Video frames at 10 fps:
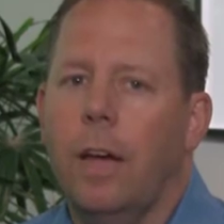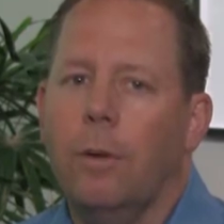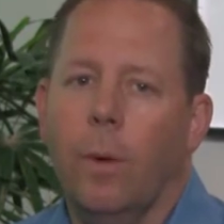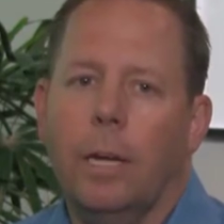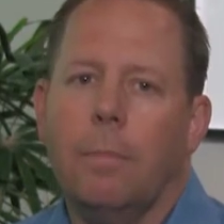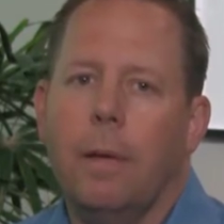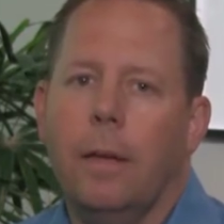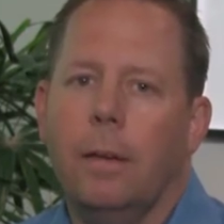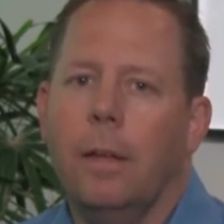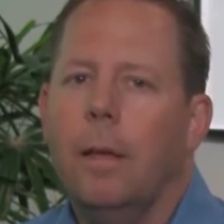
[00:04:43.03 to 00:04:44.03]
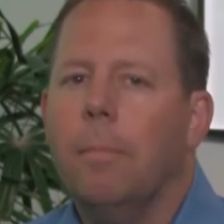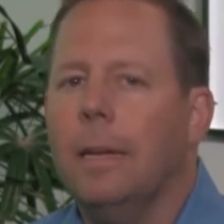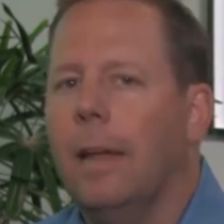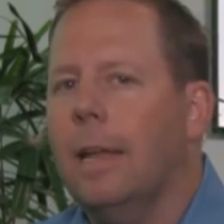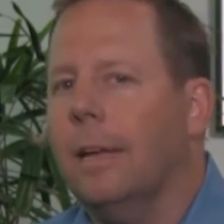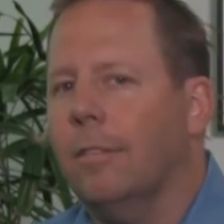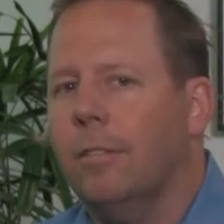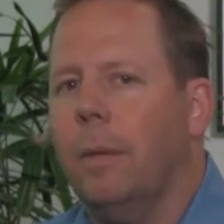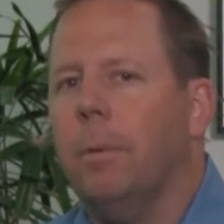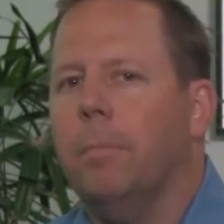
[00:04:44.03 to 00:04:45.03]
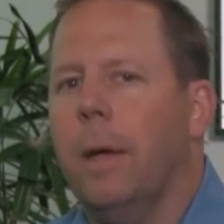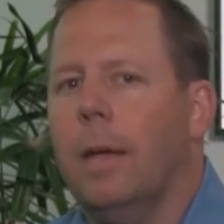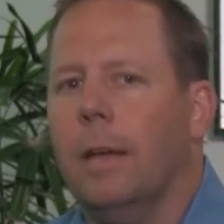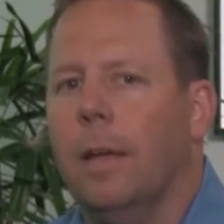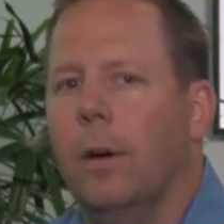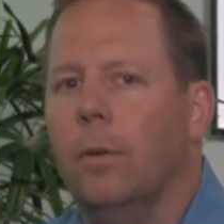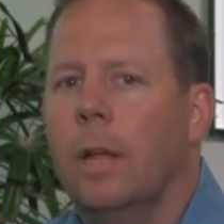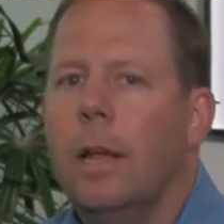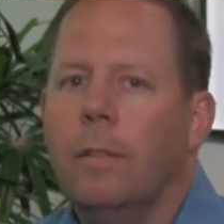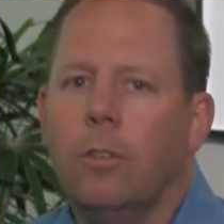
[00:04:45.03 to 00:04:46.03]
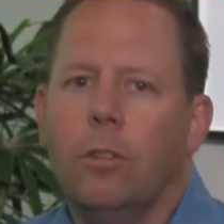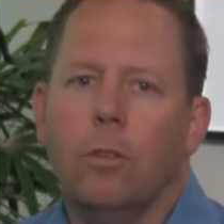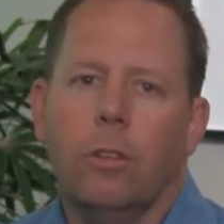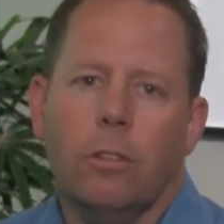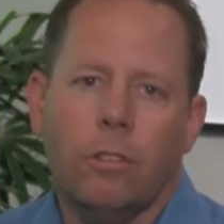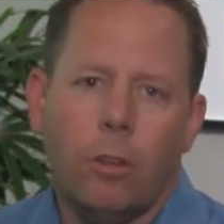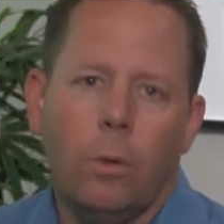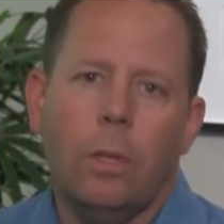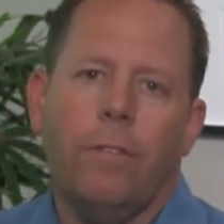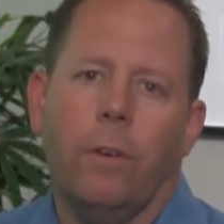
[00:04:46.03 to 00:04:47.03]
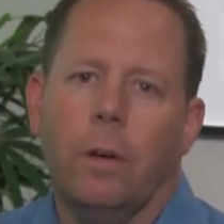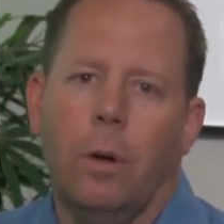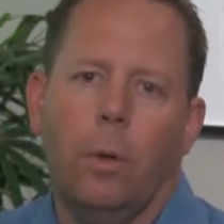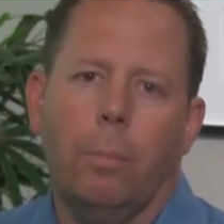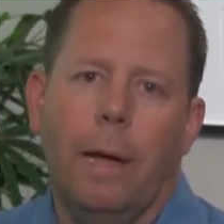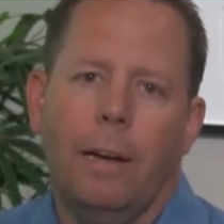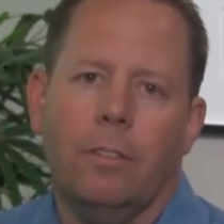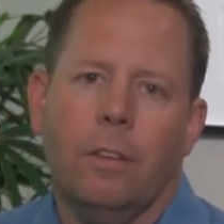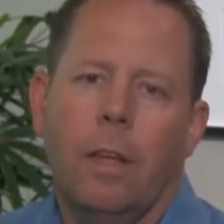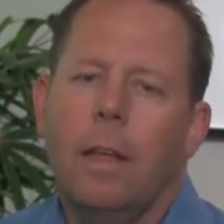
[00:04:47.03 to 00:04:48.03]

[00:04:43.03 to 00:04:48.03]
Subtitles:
I'd recommend maintaining a separate bank account that's used solely for your holdbacks.